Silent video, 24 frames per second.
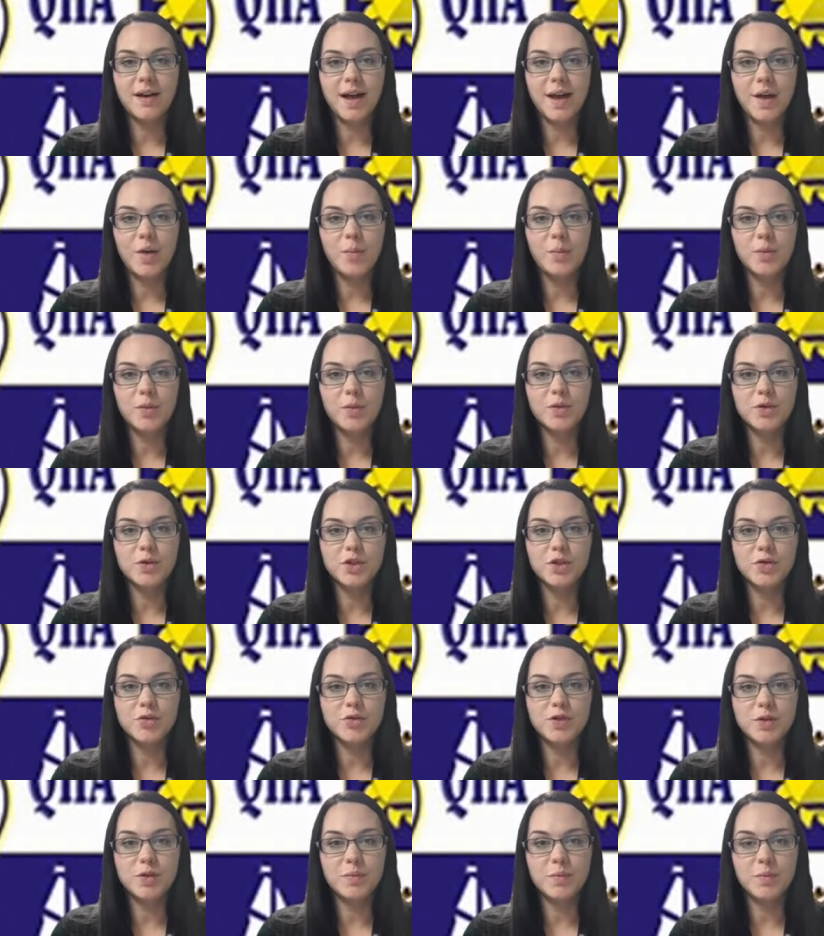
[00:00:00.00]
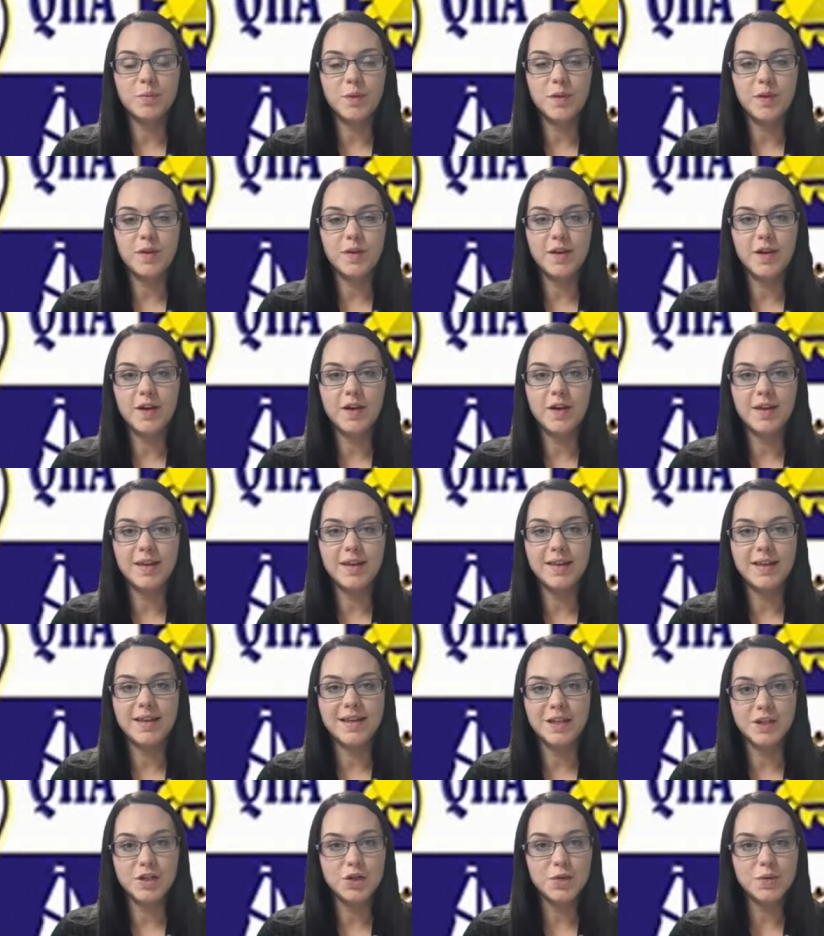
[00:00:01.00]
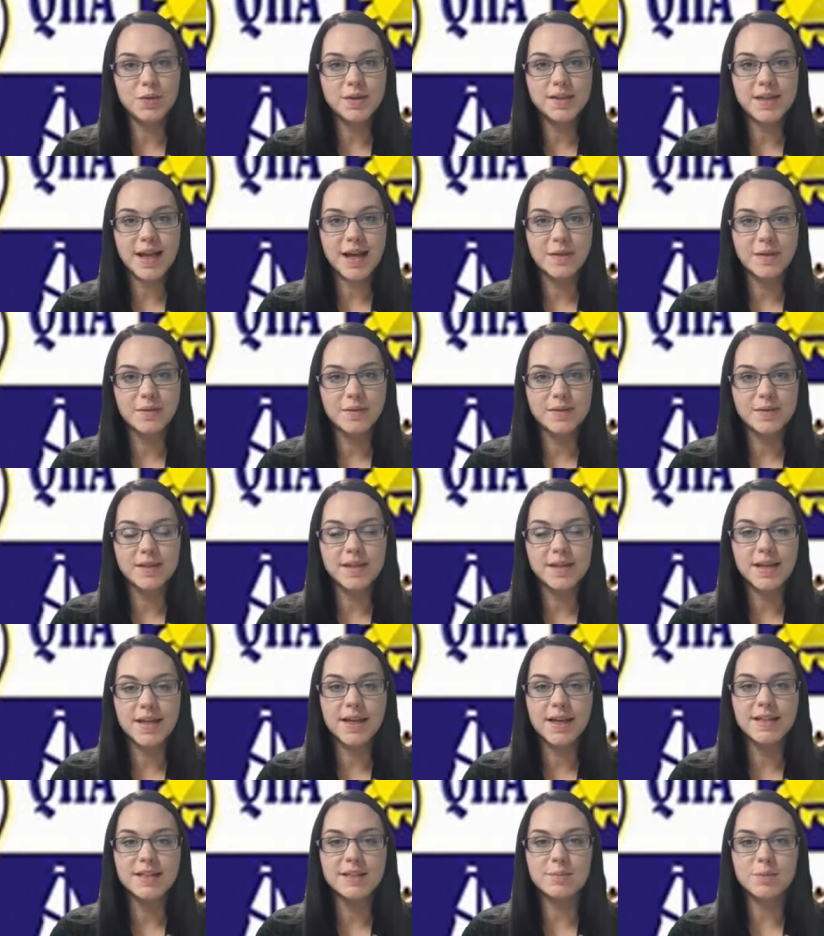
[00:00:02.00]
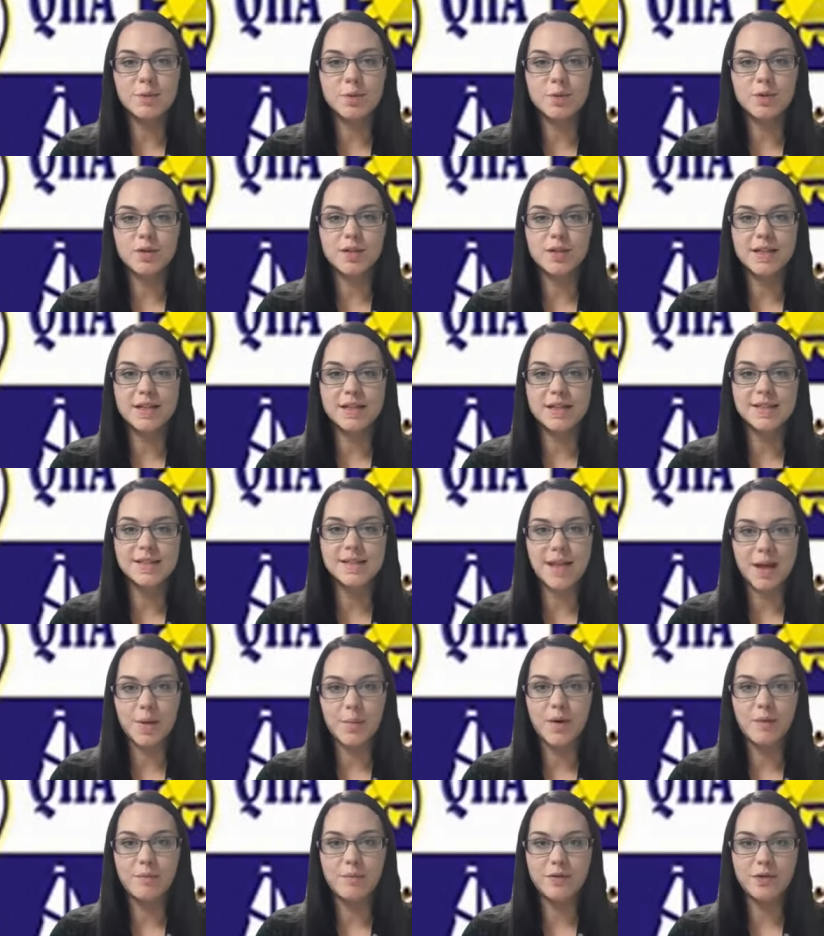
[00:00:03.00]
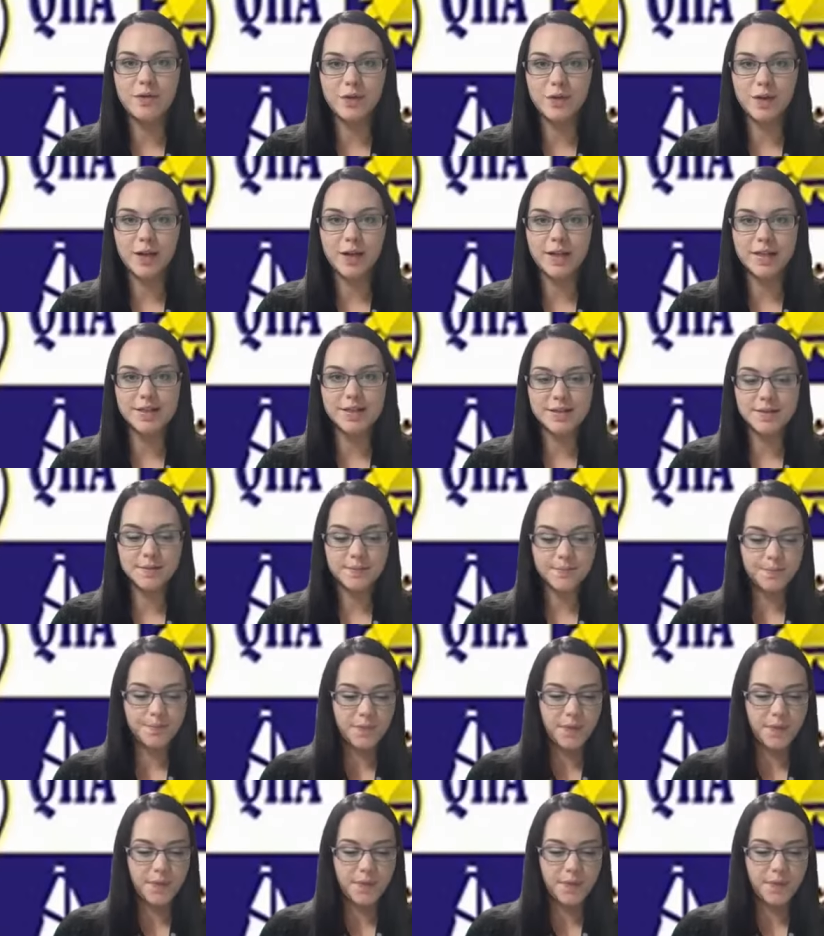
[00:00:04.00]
help your children with learning the initial sounds explored in Set 1 Phonics.